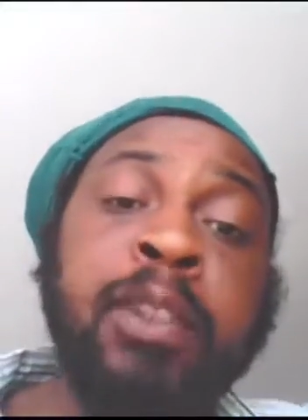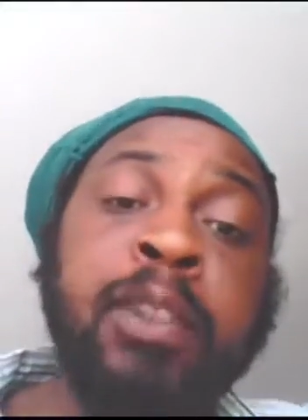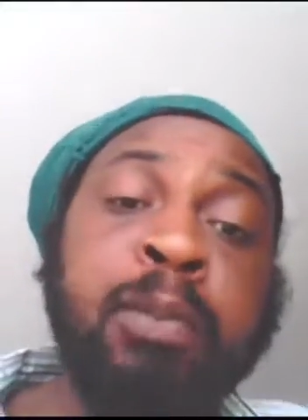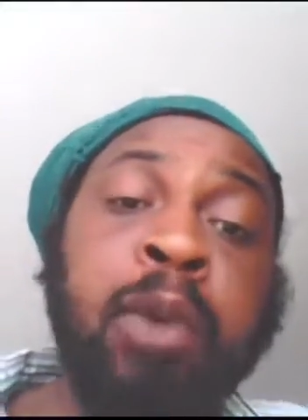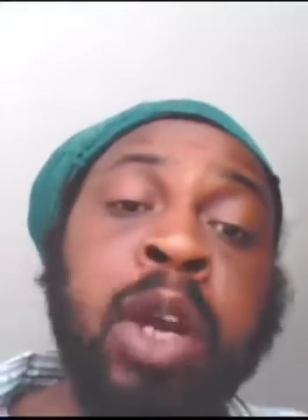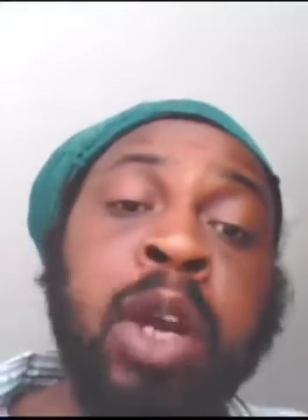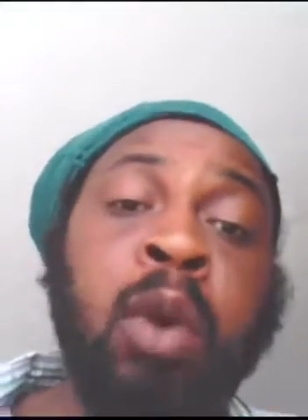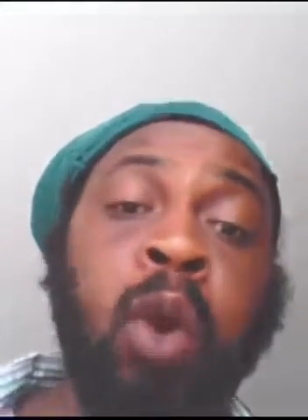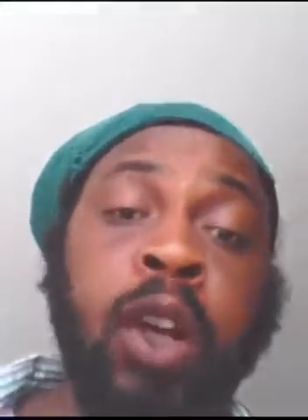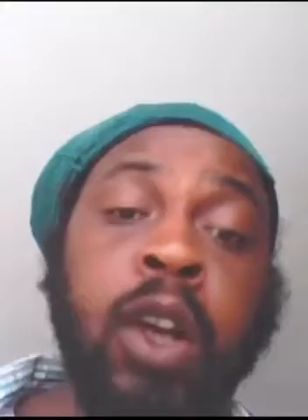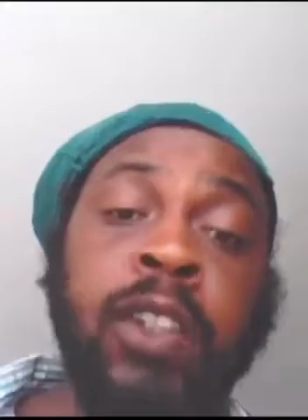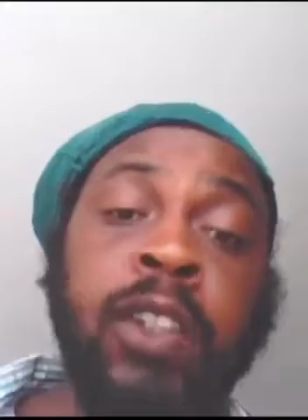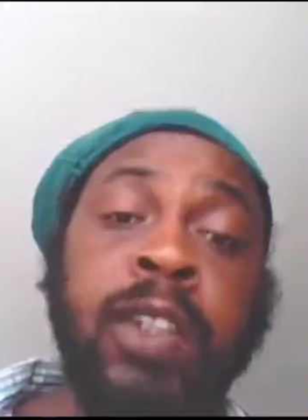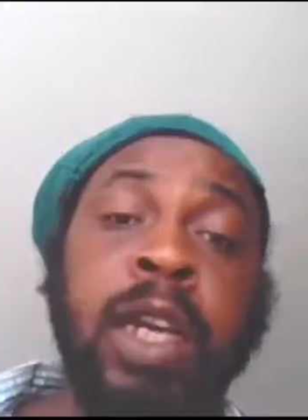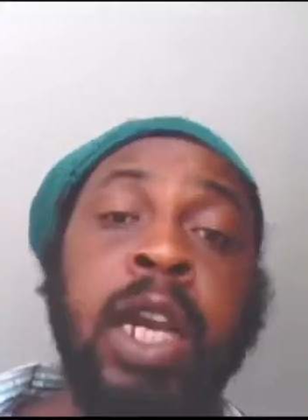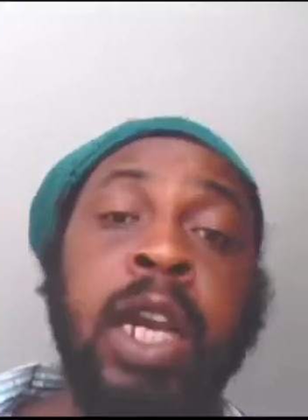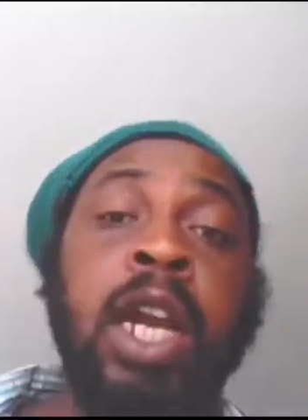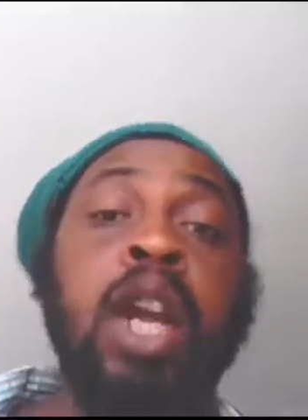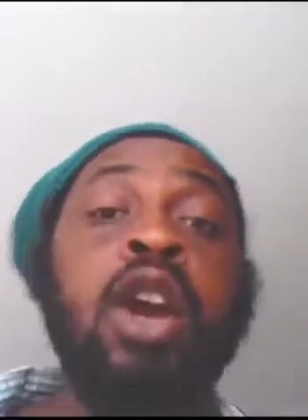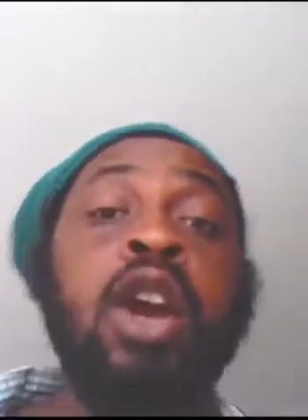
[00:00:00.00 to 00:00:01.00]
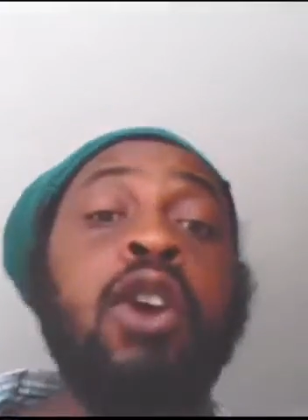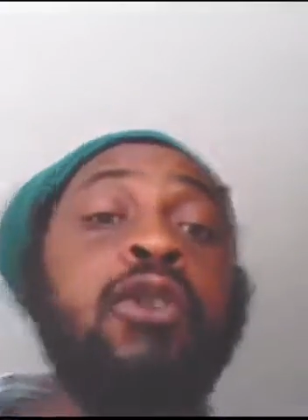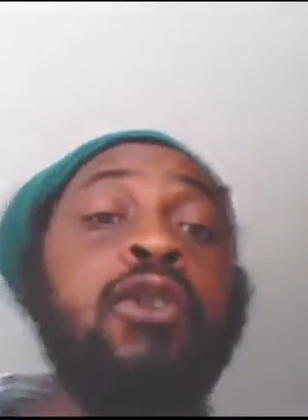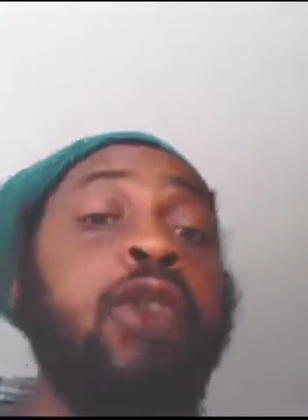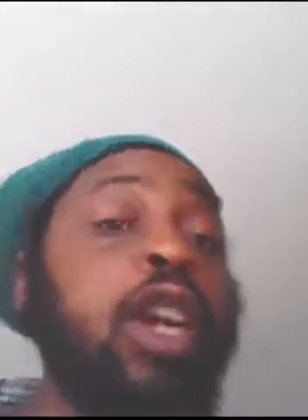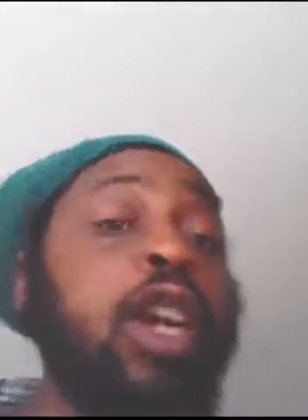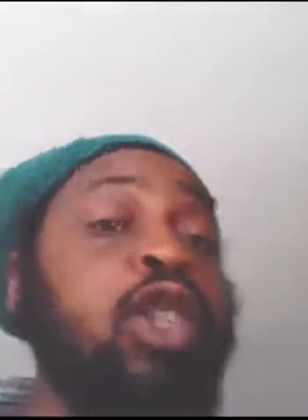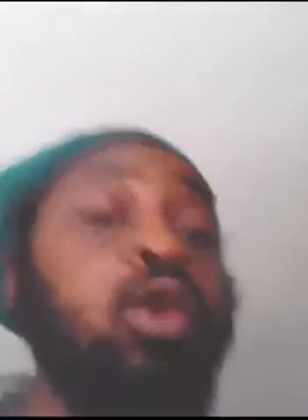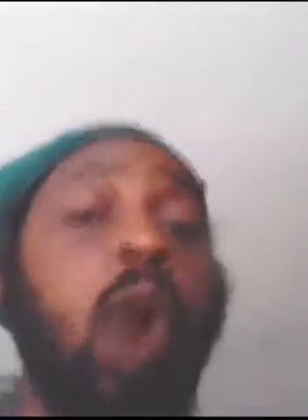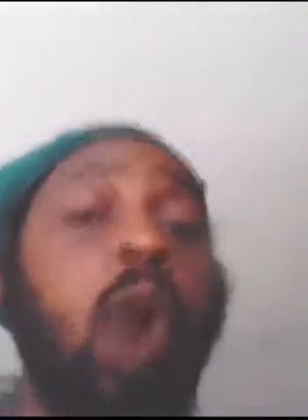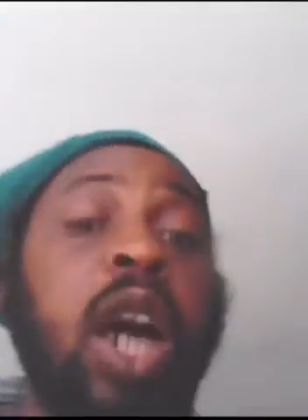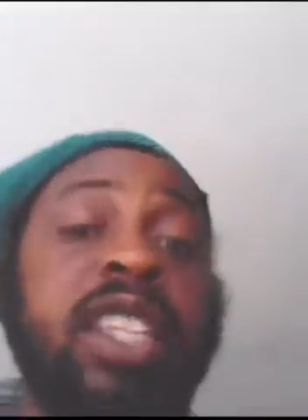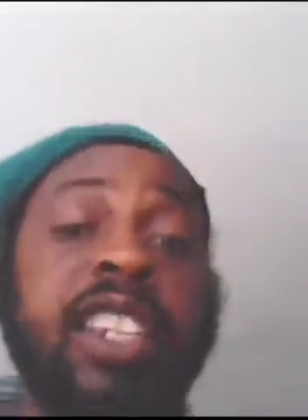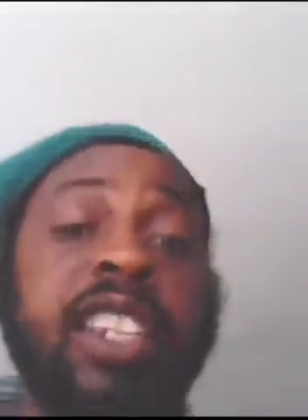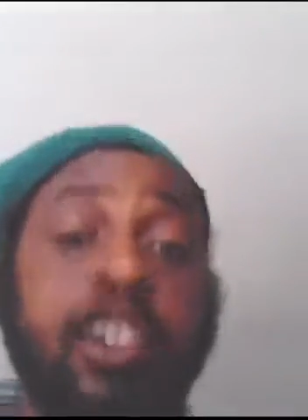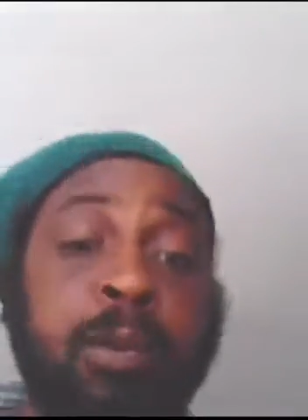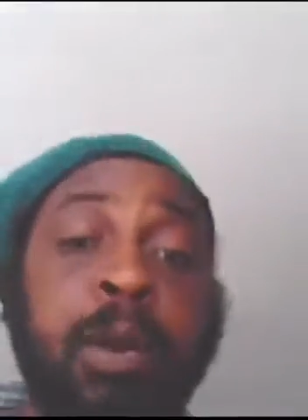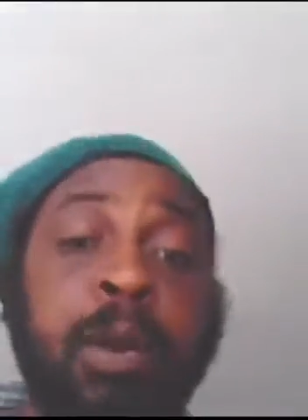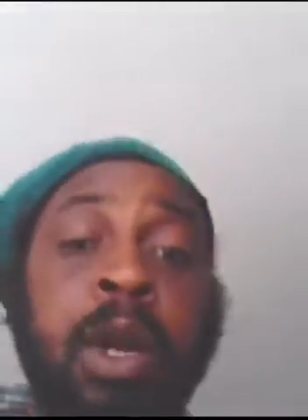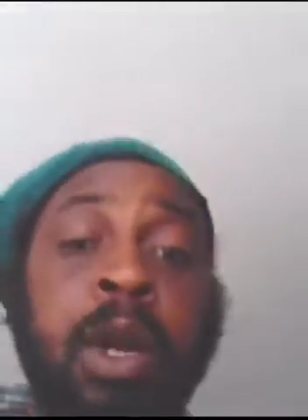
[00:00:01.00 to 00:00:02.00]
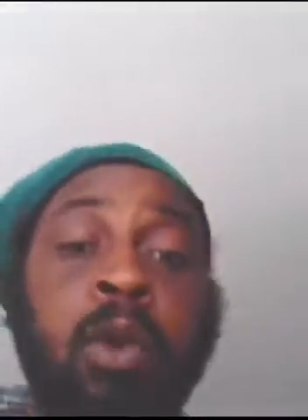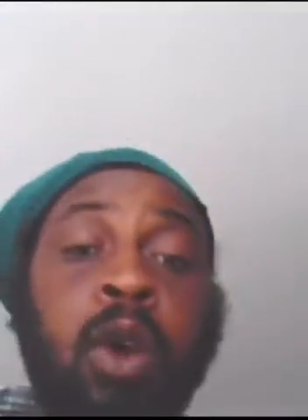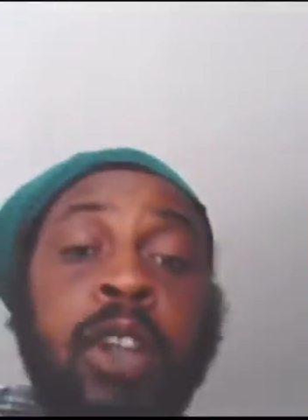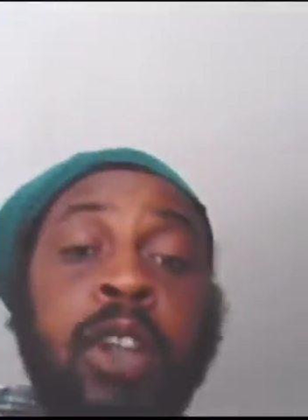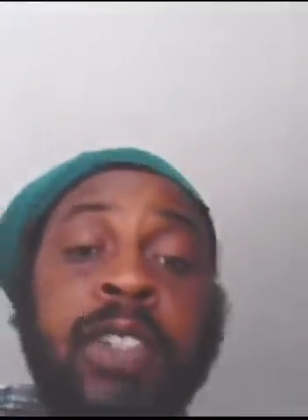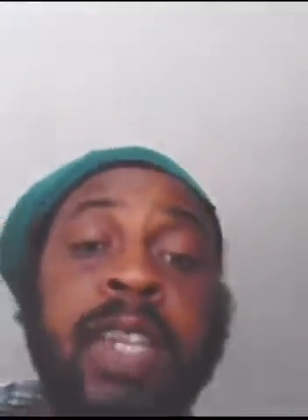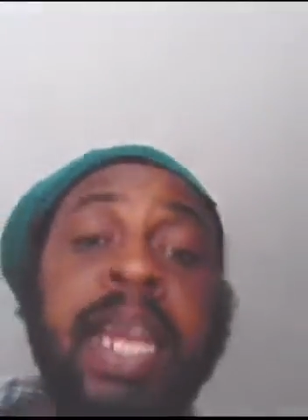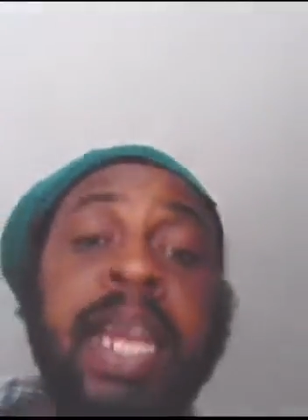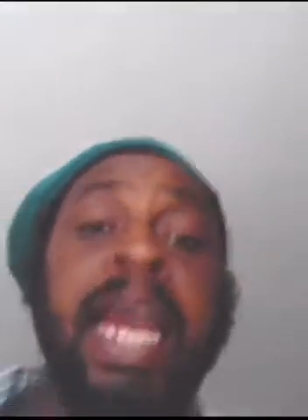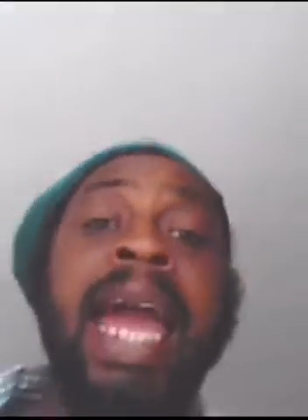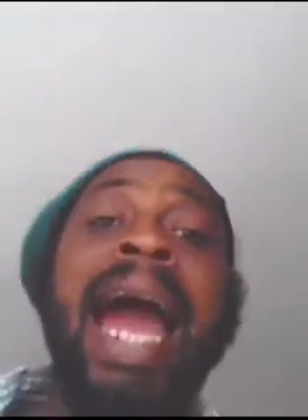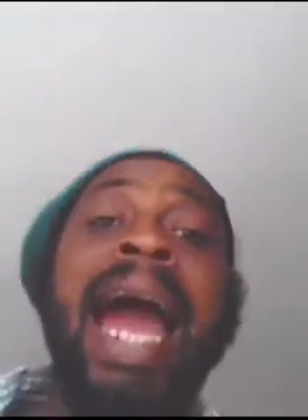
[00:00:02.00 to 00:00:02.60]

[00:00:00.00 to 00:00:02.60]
spring was, freshwater spring was.